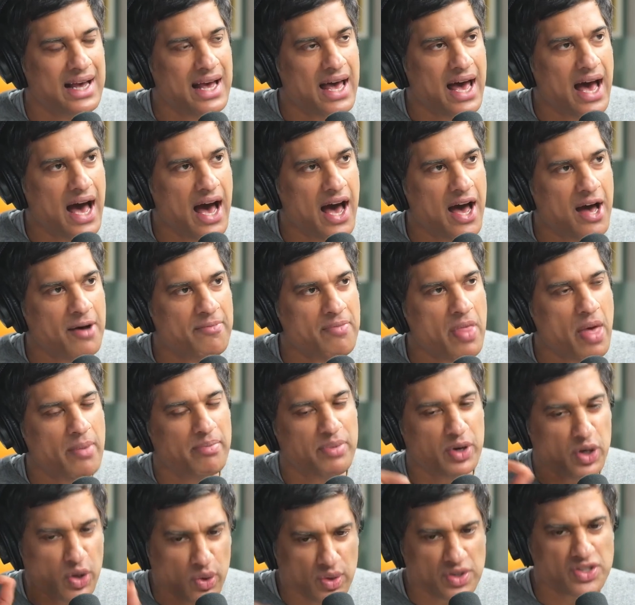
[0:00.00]

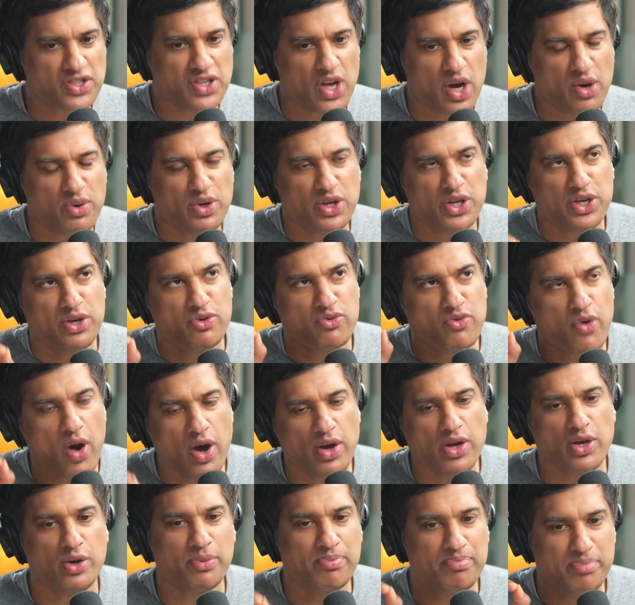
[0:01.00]
But also, you
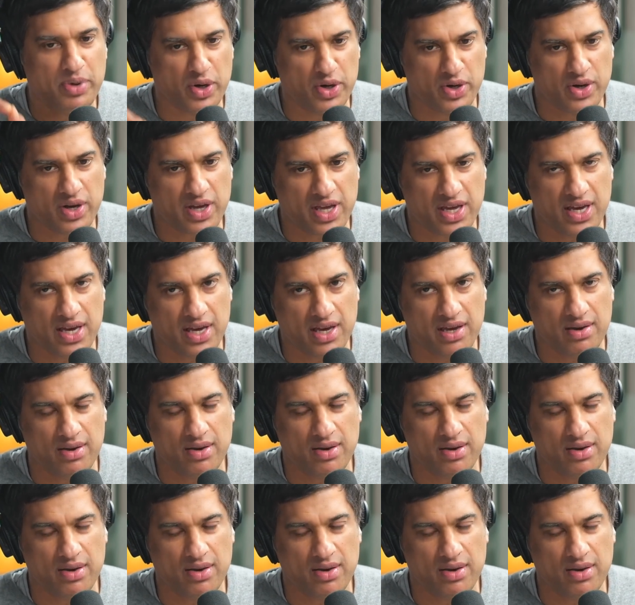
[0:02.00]
wrote your book,